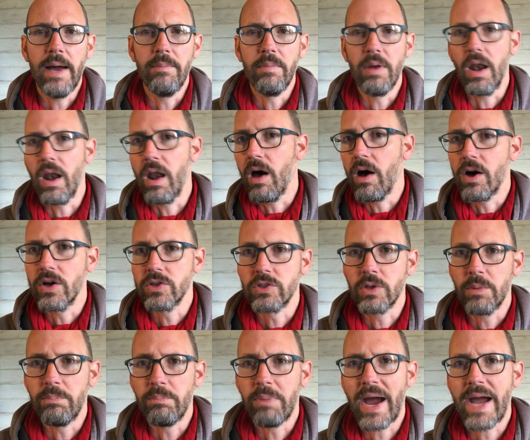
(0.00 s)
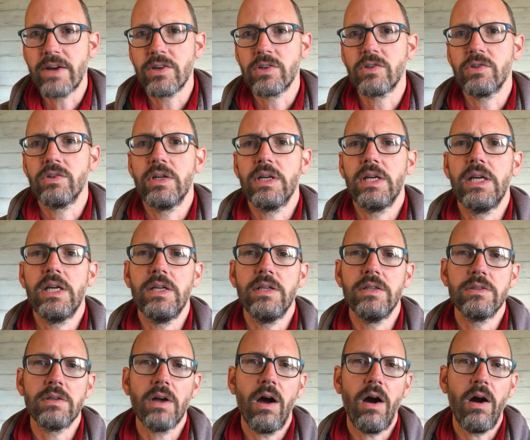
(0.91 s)
larger
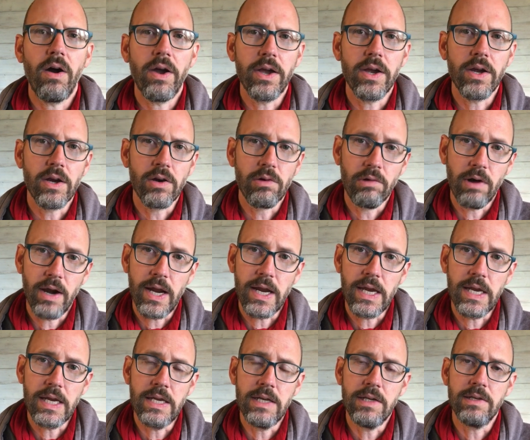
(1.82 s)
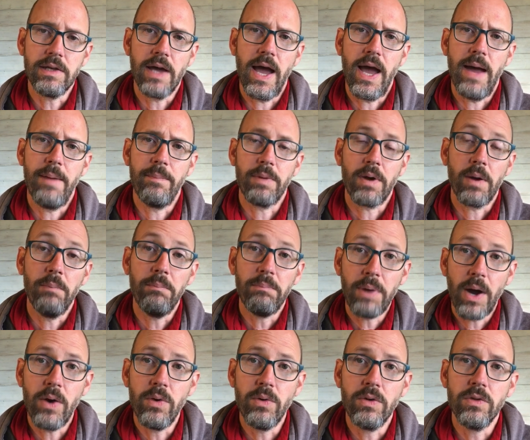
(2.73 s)
batteries, higher grade
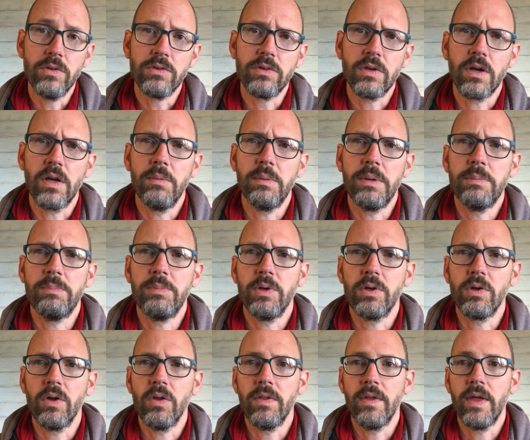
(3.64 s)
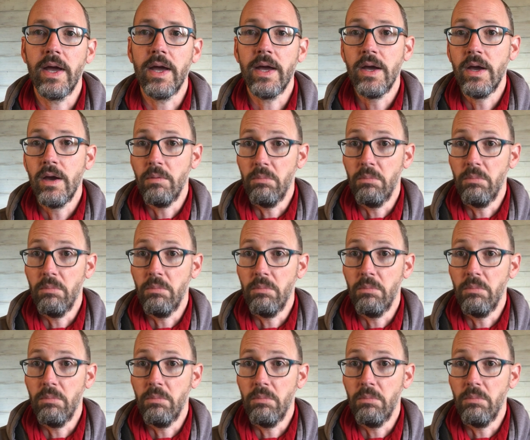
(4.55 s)
components that are going to be put on there,